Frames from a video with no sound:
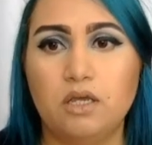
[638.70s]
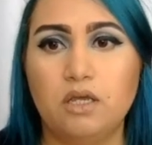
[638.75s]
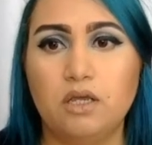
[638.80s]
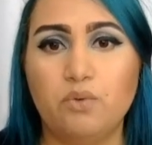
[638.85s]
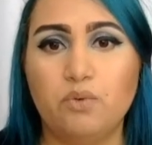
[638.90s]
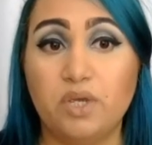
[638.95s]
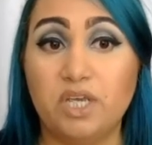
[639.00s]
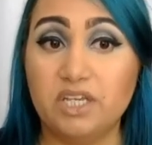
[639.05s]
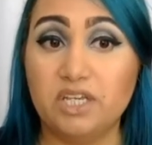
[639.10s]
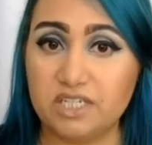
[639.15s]

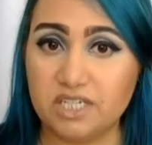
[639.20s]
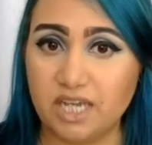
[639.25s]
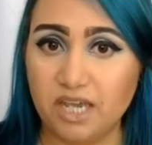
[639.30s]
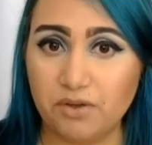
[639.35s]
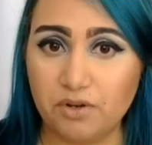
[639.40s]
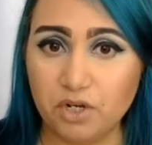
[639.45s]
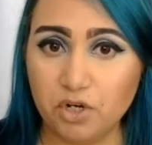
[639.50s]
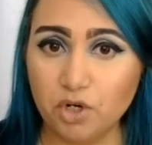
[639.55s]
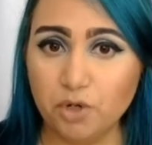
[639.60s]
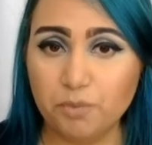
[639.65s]
we get to
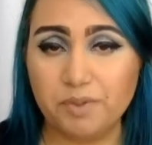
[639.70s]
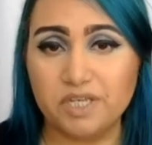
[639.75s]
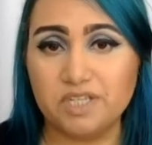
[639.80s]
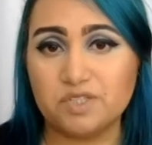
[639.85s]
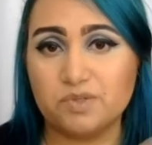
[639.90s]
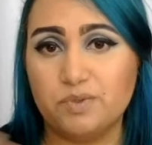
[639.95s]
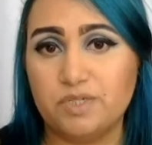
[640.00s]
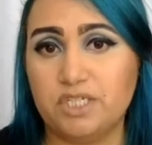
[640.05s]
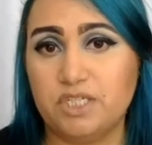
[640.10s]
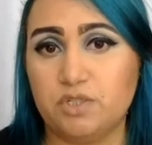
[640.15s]
county
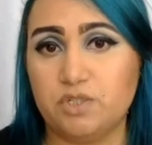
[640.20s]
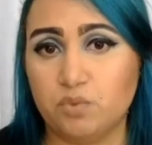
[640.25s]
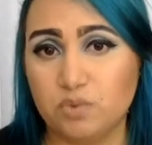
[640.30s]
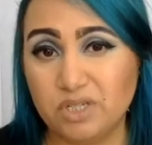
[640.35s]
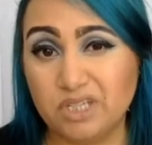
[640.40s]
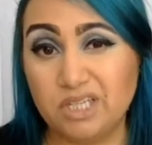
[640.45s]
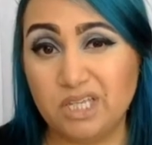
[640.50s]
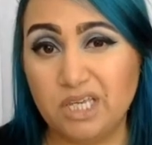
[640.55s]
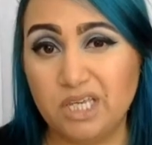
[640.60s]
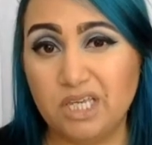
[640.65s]
groupings, which is
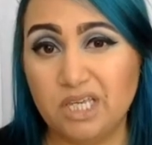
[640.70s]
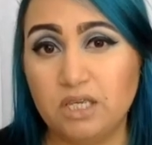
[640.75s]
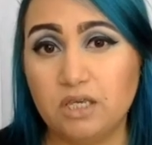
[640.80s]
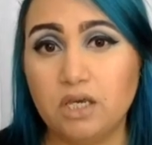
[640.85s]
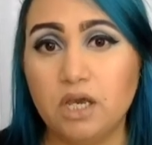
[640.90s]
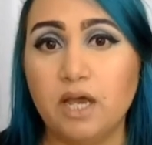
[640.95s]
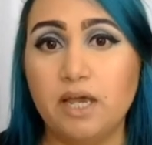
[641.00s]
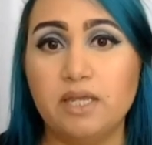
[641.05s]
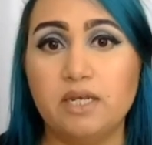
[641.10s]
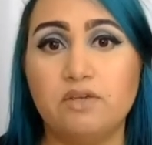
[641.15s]
really
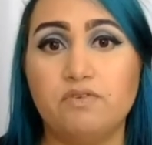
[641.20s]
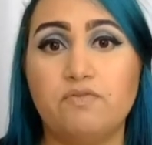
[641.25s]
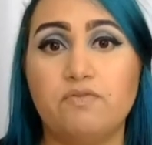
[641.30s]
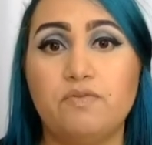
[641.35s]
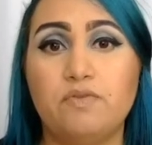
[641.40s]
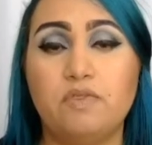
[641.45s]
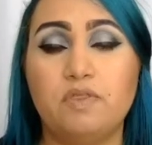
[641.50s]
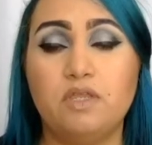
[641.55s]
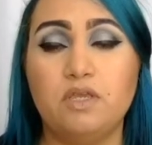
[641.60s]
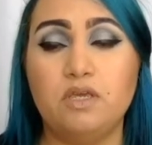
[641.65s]
kind of
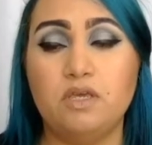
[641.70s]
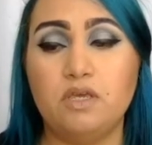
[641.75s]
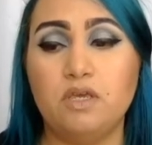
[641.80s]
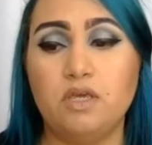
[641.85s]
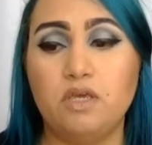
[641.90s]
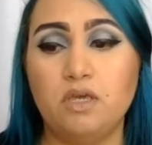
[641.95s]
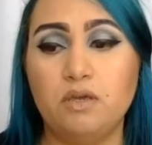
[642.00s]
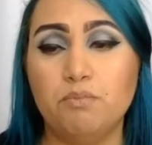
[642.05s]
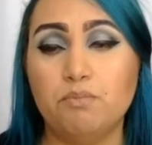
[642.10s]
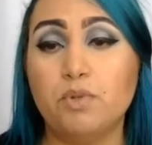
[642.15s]

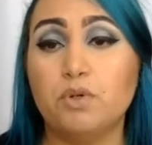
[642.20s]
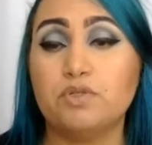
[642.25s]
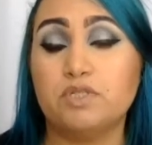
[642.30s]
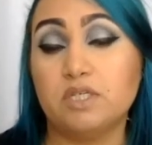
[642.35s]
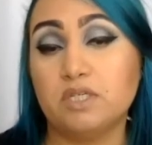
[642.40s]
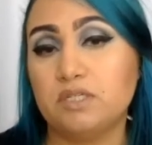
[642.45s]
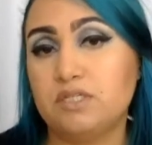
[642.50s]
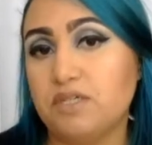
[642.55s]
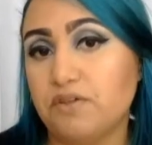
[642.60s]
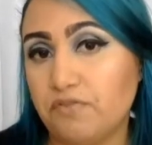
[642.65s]
the most
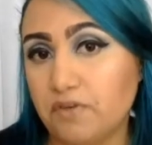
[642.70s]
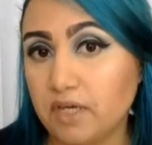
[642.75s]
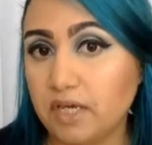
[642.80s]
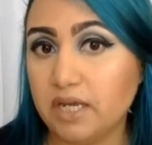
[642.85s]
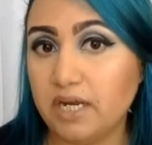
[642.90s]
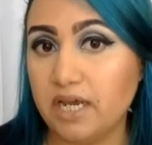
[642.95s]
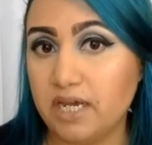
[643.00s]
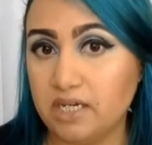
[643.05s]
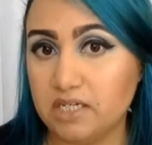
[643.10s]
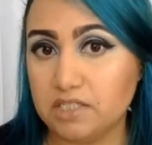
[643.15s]

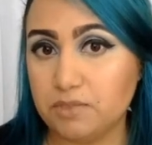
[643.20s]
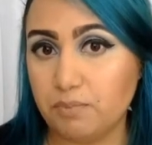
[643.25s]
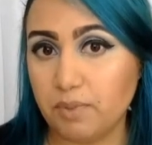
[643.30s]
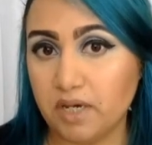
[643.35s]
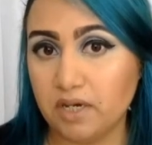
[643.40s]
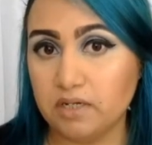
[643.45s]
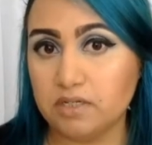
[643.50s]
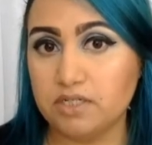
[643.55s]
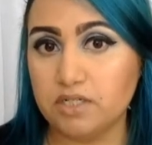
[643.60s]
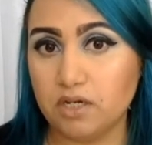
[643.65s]
significant
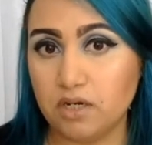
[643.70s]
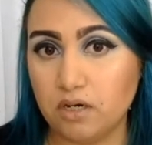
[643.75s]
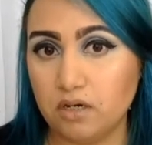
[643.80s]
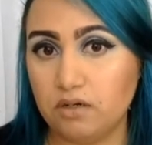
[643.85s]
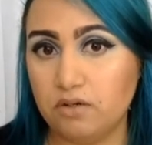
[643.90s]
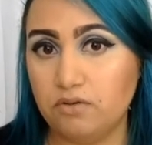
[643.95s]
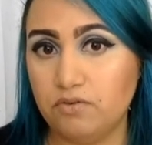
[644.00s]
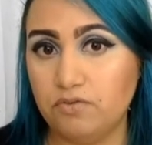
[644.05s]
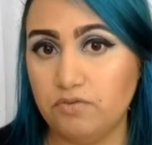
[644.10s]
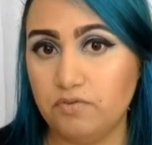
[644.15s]
aspect
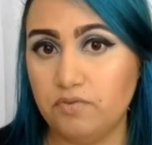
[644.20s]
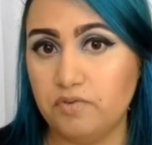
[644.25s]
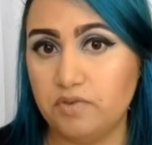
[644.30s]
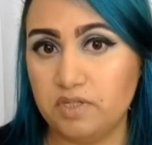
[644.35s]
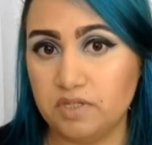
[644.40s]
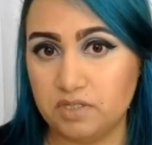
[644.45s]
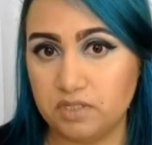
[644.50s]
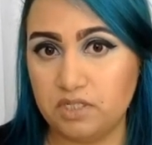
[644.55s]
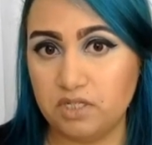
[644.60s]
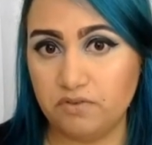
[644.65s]
of
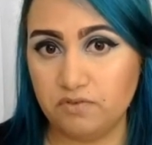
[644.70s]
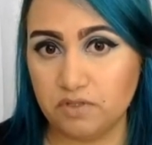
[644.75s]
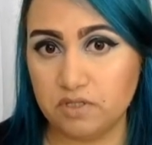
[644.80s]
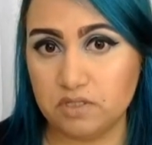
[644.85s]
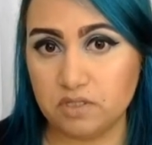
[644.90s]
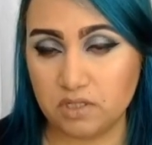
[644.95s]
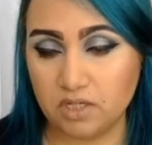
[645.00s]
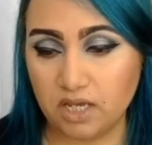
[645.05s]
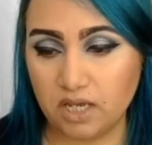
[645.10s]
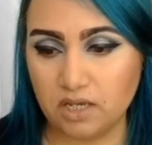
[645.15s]
the
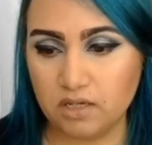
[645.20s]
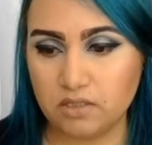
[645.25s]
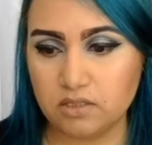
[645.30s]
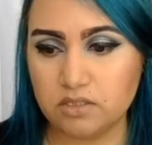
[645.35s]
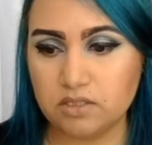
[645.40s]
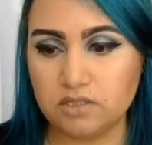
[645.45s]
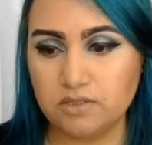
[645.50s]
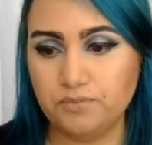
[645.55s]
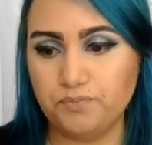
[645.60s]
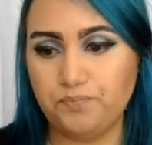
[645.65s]
Stephenson
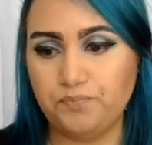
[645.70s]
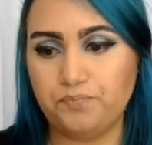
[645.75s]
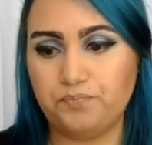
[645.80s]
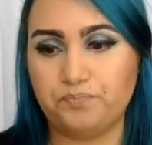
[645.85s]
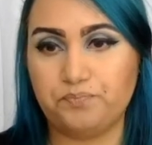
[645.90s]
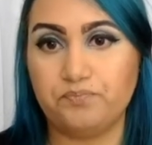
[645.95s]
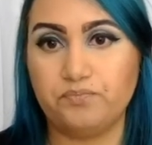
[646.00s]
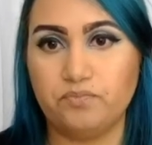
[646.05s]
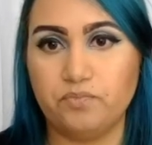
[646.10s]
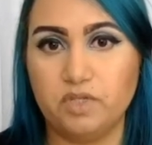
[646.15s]
case.
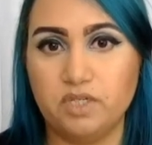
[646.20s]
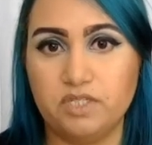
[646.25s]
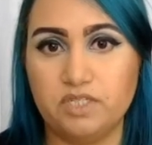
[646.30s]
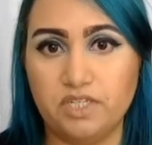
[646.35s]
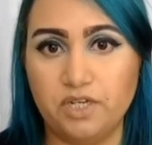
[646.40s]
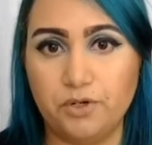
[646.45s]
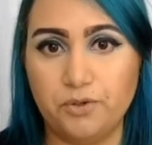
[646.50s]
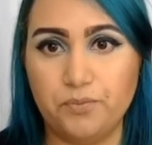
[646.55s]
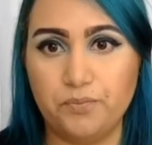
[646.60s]
So,